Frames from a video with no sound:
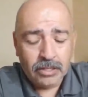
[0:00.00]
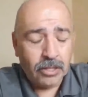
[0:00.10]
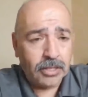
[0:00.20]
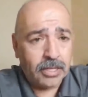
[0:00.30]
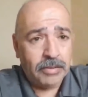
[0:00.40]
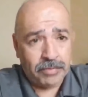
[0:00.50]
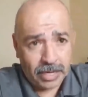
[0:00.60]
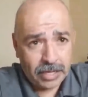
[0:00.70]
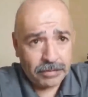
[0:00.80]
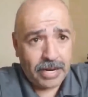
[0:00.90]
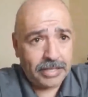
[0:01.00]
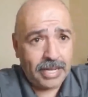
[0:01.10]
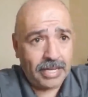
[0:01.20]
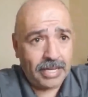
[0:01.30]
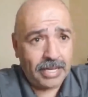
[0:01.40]
Look, if I find
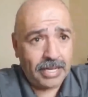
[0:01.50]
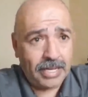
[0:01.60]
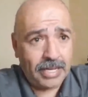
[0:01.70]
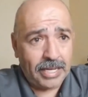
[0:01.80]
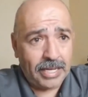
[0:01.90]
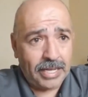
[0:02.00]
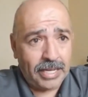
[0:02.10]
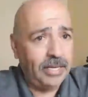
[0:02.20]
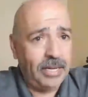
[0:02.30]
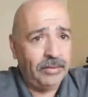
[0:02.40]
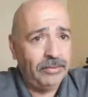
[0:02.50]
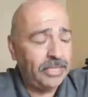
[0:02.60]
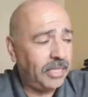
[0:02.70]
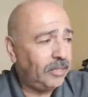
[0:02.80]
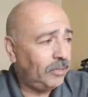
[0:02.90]
that nugget every
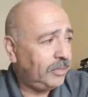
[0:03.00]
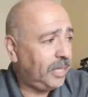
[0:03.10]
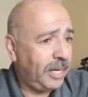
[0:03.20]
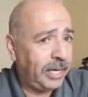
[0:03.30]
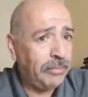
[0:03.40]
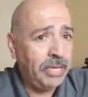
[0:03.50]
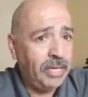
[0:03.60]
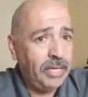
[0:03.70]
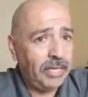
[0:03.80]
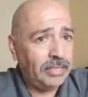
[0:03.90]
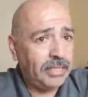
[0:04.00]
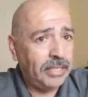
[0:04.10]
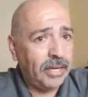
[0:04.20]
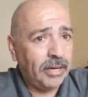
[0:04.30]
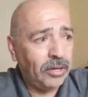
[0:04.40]
single time and
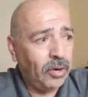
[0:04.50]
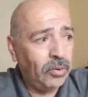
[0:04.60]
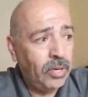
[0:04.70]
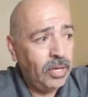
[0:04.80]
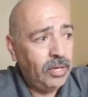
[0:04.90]
sit there and go,